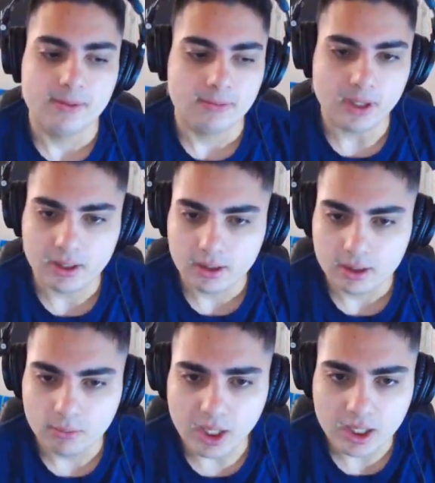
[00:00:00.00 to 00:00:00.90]
What?
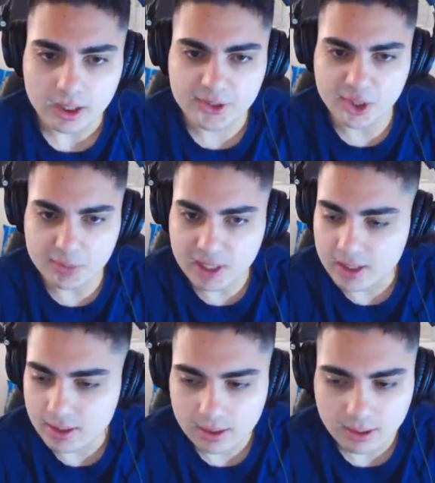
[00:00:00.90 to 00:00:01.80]
What? Excuse me.
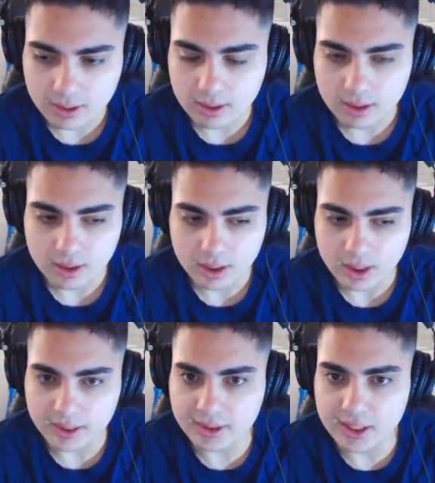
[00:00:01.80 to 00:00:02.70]

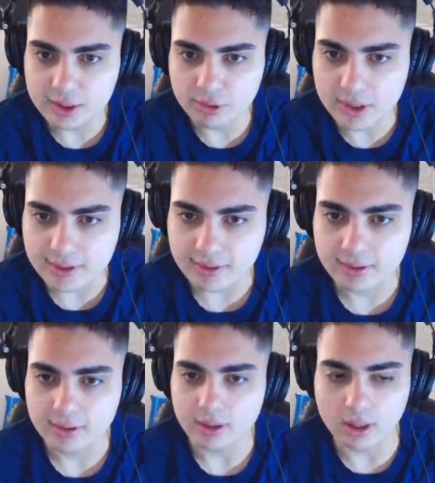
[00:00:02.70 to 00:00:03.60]
It didn't do it.
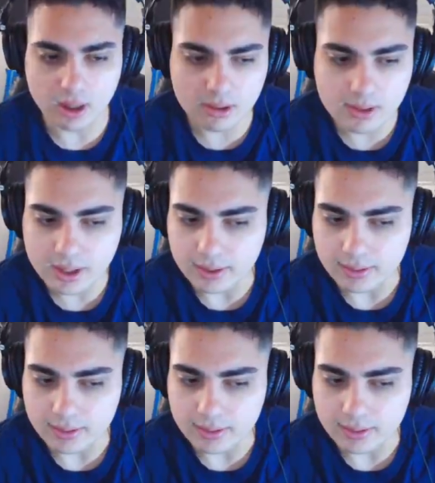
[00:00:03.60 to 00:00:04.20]
Oh god!